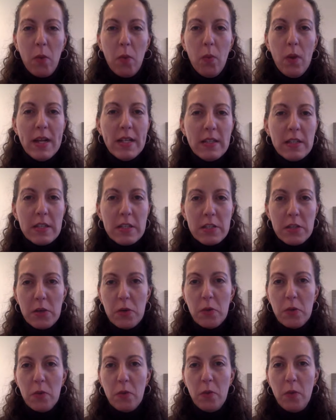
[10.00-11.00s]
what to
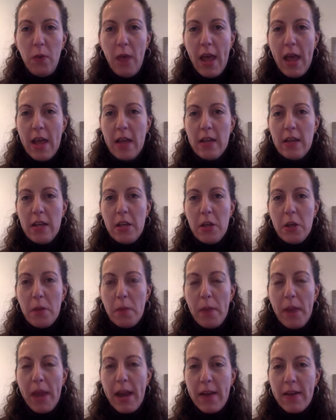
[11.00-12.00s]
do when
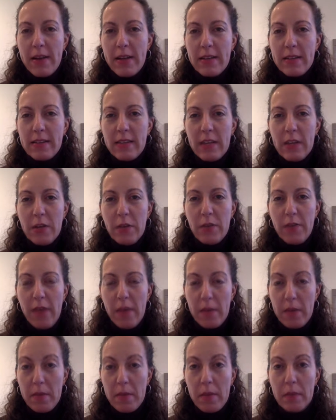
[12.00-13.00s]
your parents and your
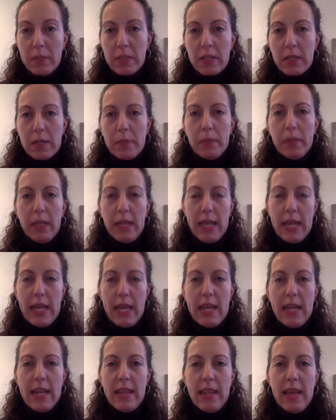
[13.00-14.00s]
family members
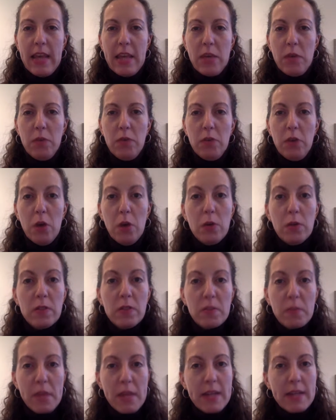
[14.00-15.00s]
complain that you
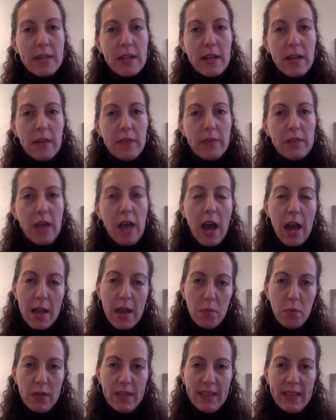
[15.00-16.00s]
don't spend enough
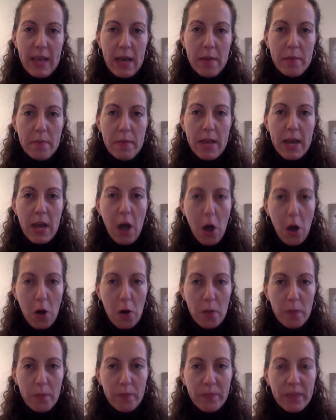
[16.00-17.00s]
time with them at
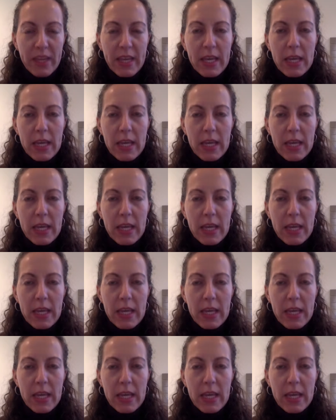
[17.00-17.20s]
home.